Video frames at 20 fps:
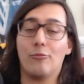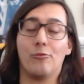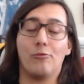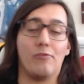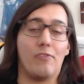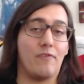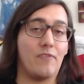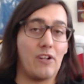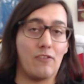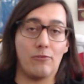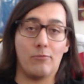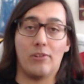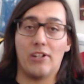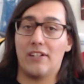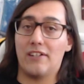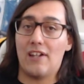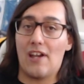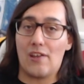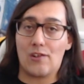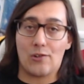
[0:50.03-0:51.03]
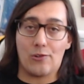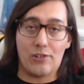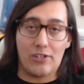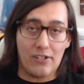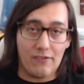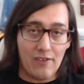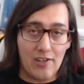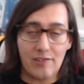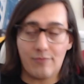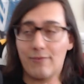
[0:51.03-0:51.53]
who have never played NASCAR D
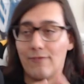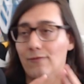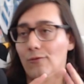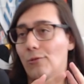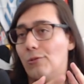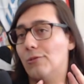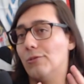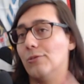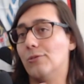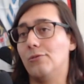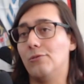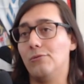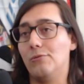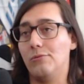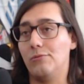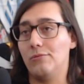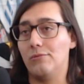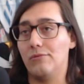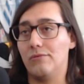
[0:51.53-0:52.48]
F S before, who